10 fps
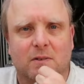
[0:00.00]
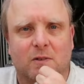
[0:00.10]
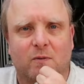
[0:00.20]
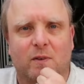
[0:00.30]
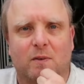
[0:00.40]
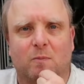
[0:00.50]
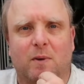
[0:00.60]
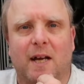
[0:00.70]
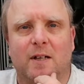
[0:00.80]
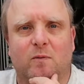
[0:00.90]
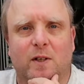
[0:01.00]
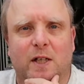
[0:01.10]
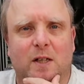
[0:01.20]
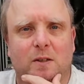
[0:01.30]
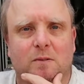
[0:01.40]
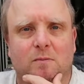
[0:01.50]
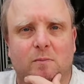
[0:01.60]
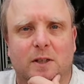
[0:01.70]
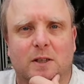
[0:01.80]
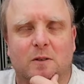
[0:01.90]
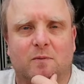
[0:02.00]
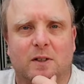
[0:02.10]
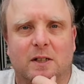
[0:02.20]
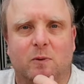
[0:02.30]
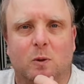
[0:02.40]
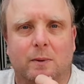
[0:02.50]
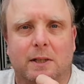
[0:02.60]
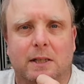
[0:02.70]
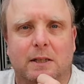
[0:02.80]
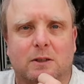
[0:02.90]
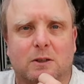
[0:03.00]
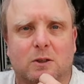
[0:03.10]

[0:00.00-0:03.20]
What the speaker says: the planned video, which hopefully will be